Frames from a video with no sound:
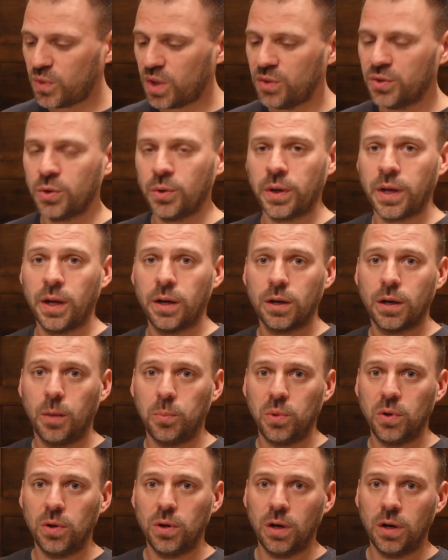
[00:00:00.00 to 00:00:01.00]
So again, a
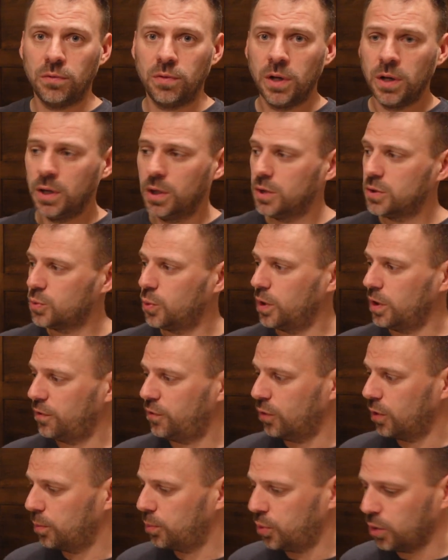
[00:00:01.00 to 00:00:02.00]
couple of
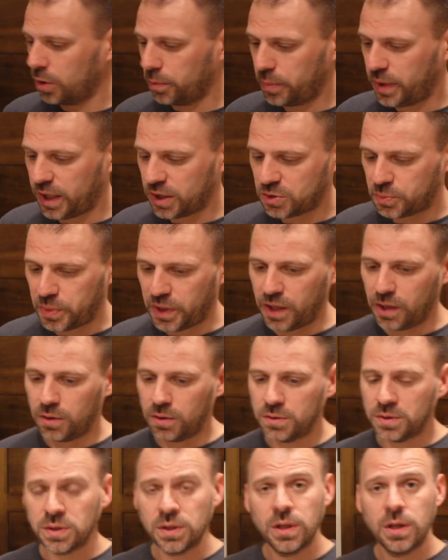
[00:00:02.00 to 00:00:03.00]
24 port patch
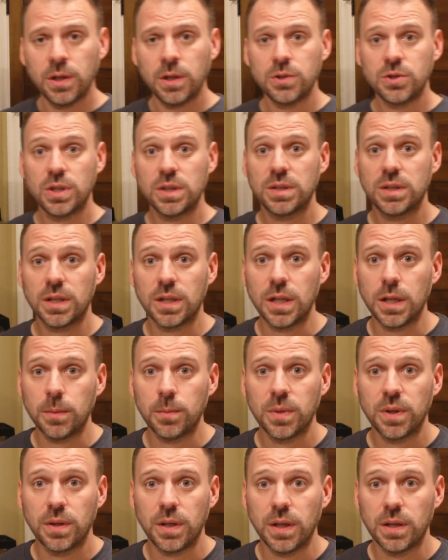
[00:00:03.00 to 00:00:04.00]
panels just to
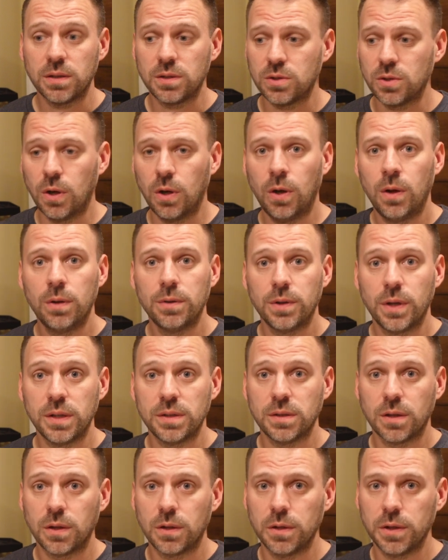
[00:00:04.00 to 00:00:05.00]
keep the install
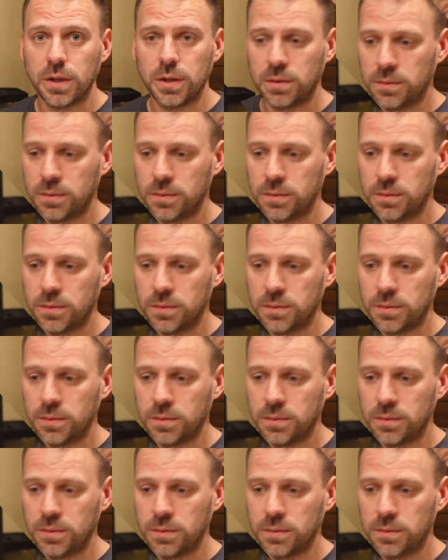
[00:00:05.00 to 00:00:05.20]
nice and clean.